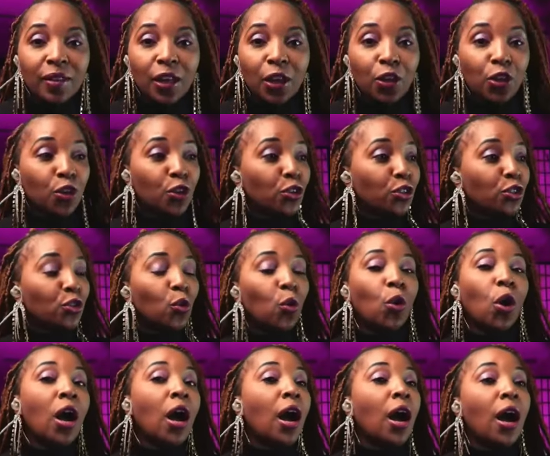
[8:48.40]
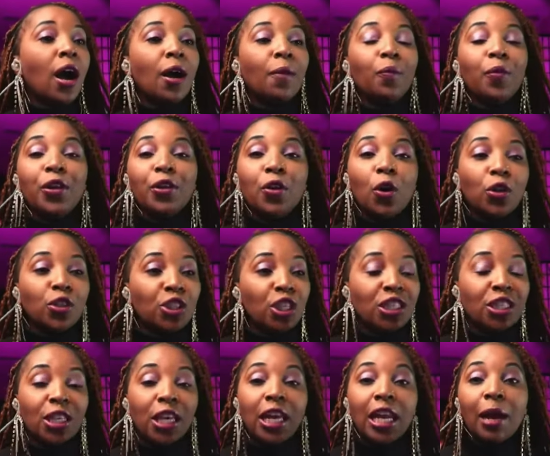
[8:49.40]
You used to, uh, you know,
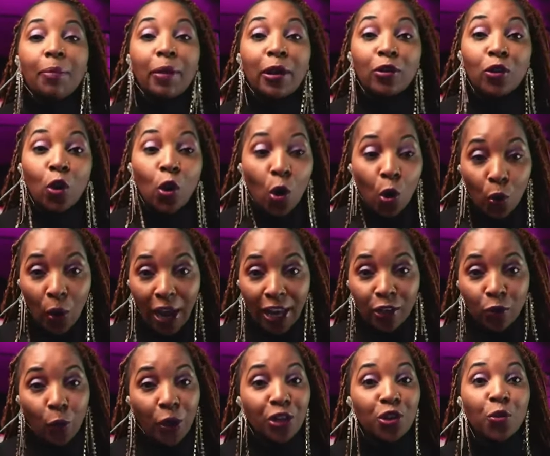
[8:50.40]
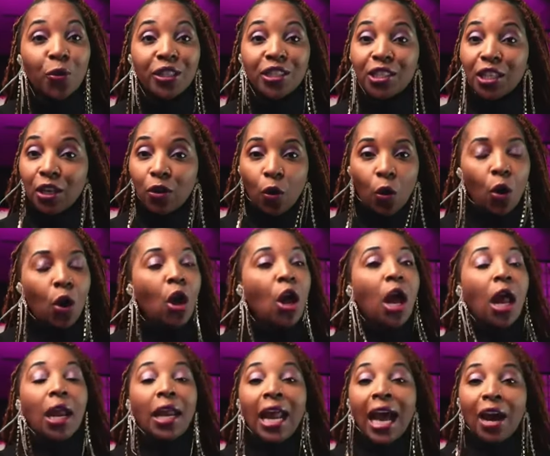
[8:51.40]
just get up and go, right? When you were single,
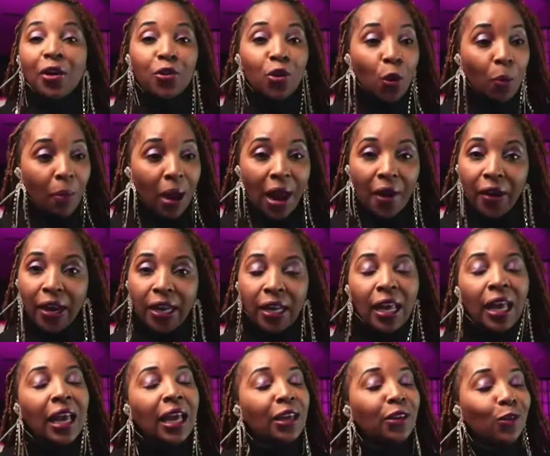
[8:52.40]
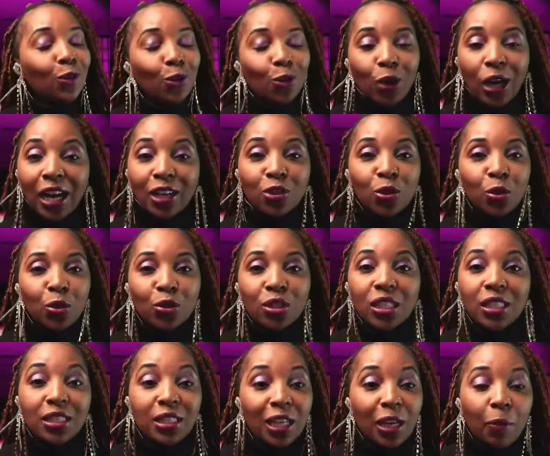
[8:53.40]
now you're married, you can't do those
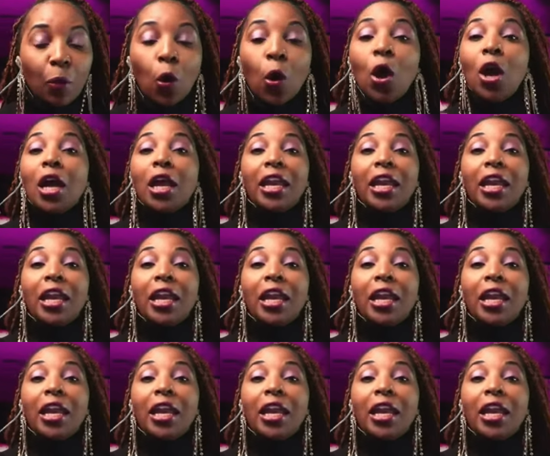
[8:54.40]
things anymore.